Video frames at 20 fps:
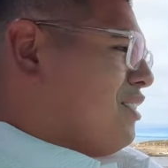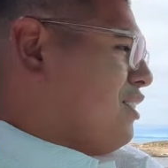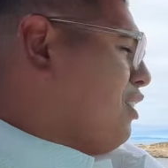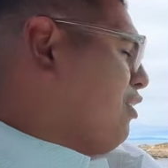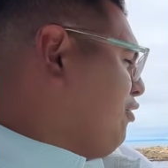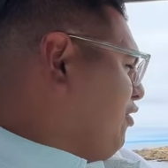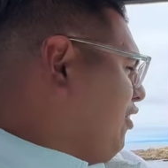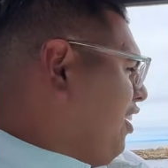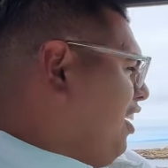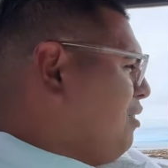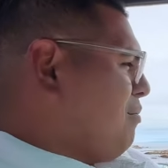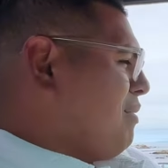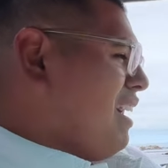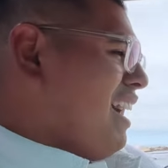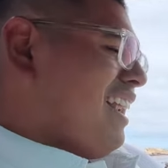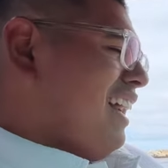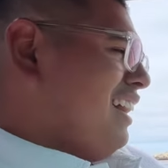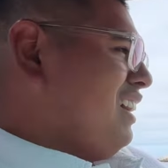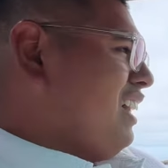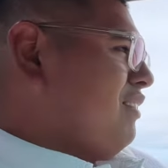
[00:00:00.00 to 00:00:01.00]
They're fun,
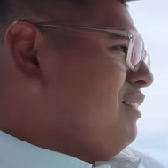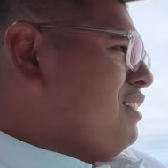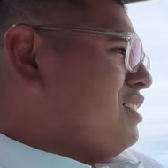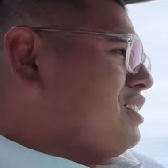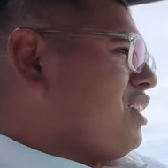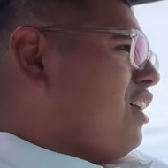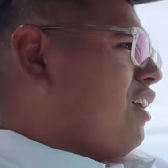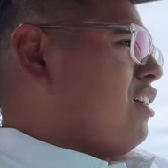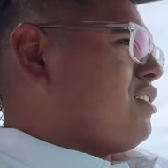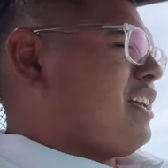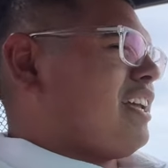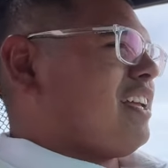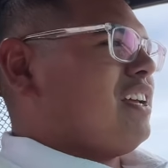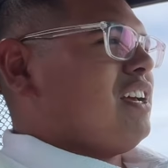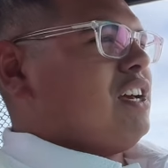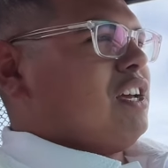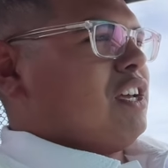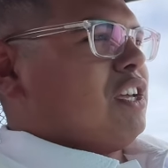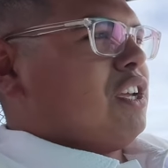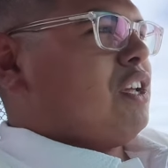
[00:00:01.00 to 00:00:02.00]
man. I love these cars. Like,
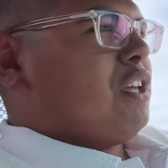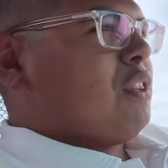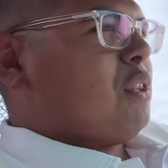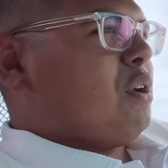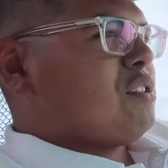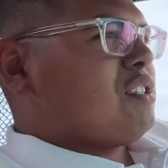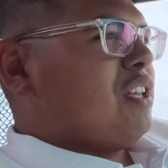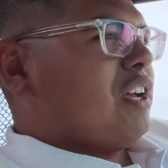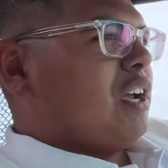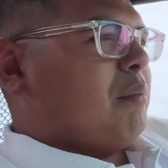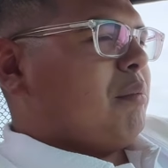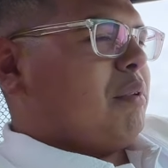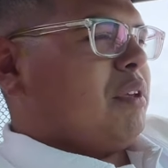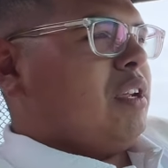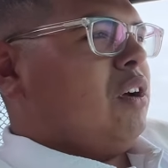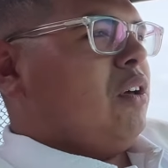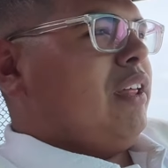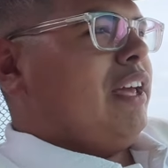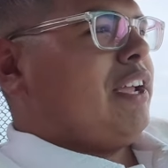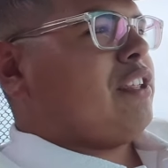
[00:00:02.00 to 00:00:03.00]
there's like,
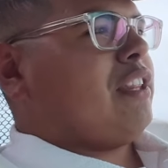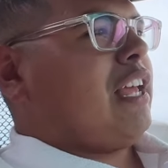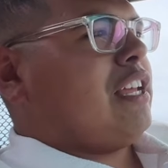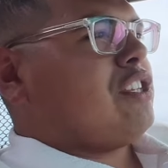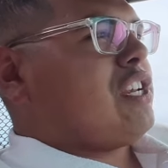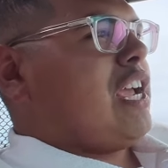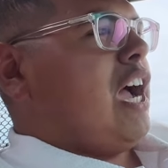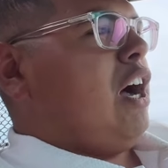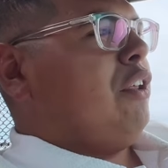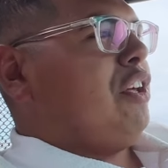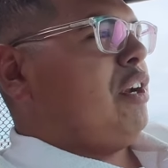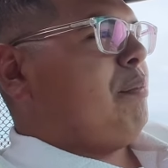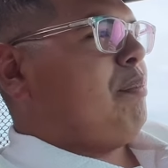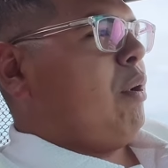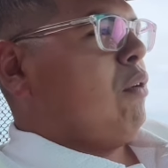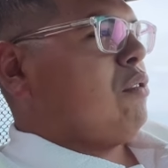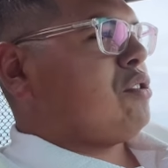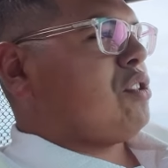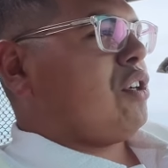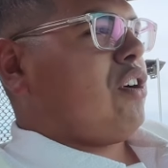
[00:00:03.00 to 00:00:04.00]
like that childhood
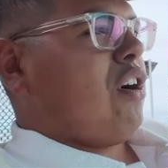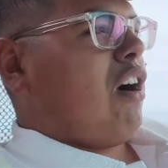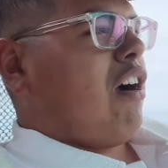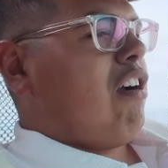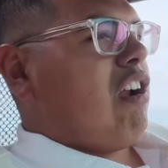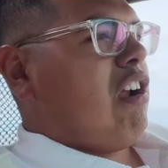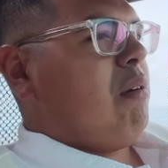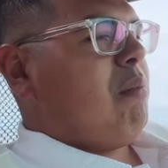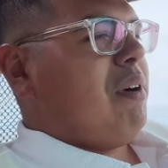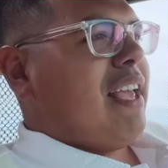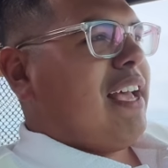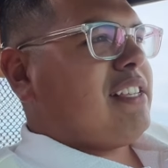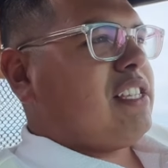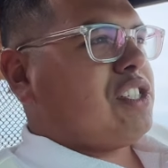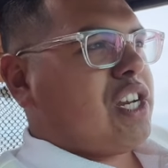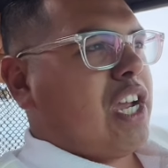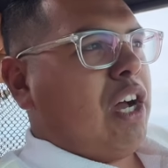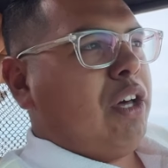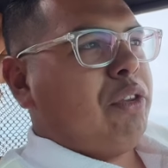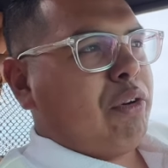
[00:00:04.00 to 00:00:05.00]
poster car. Everybody has
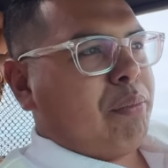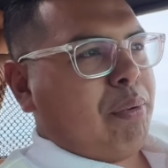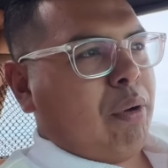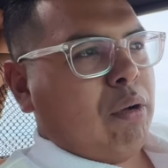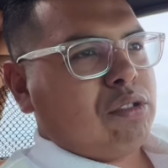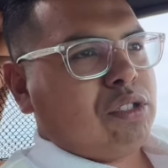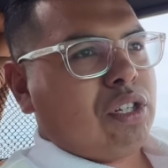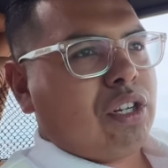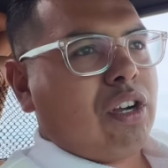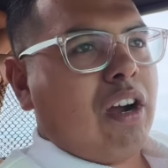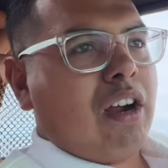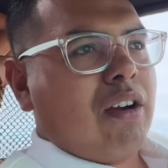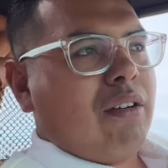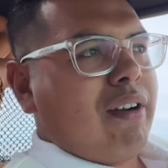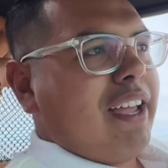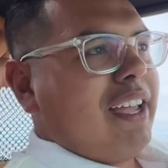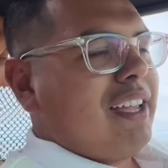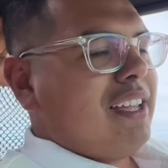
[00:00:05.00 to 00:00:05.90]
a childhood poster car, right?